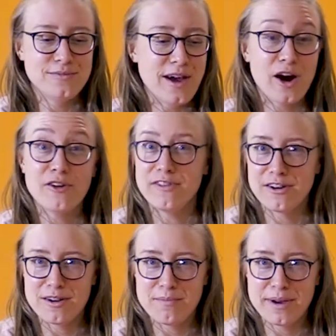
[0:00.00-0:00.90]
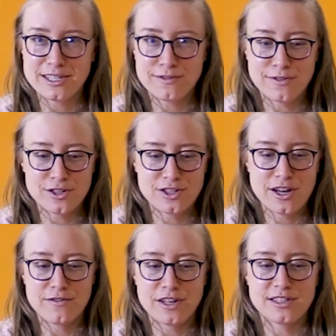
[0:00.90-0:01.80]
our very best version
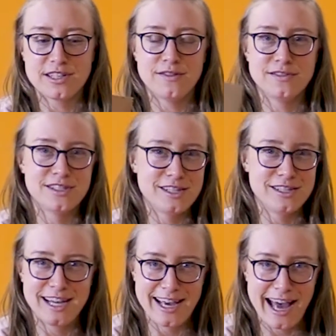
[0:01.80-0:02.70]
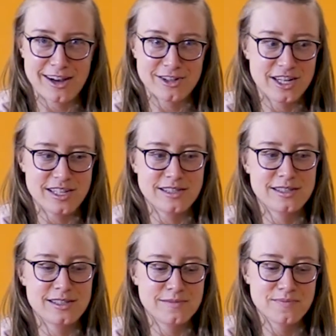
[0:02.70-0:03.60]
of ourselves to take action
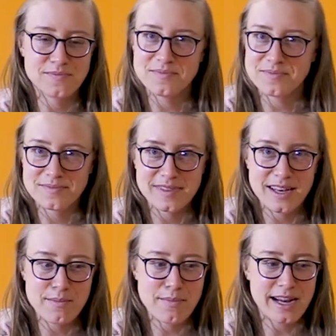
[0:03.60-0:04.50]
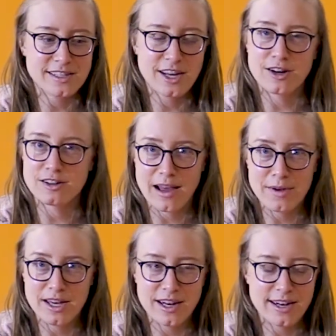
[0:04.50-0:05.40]
against impacting our
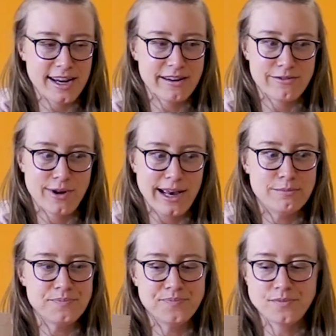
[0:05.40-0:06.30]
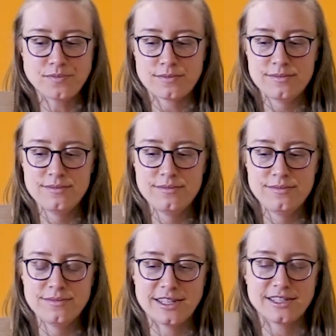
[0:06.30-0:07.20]
climate in a negative way.
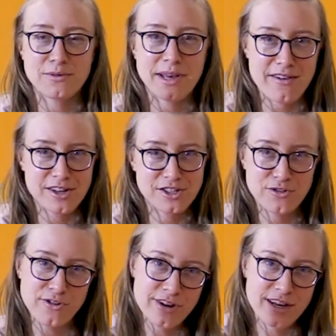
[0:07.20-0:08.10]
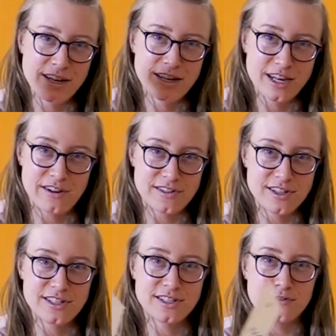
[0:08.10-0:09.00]
So we have our 2
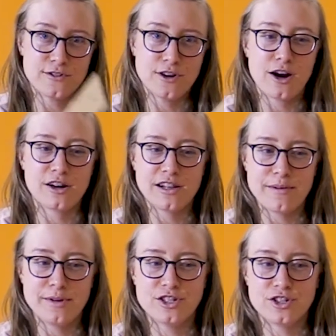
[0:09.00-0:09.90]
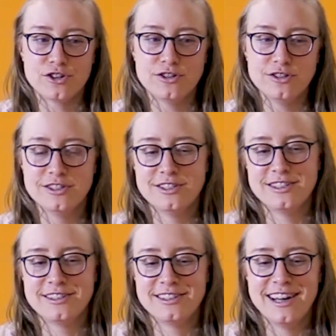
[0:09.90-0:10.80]
covers for our climate journal.
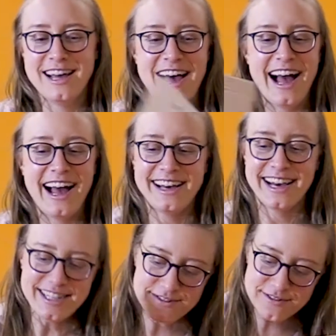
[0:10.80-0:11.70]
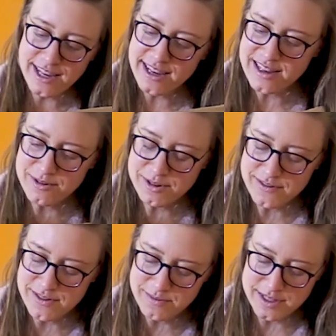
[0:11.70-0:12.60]
I kind of like that one of
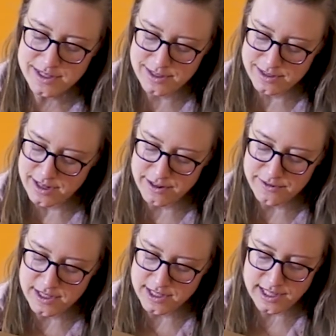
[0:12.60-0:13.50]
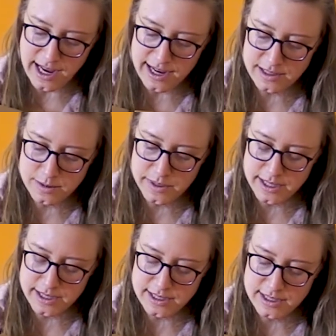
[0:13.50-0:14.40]
them is a different size
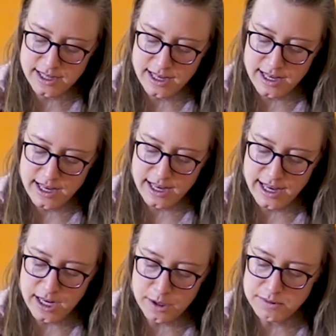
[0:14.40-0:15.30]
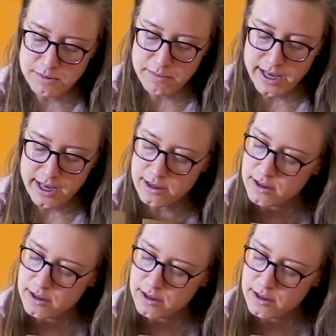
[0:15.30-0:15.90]
because it helps me pay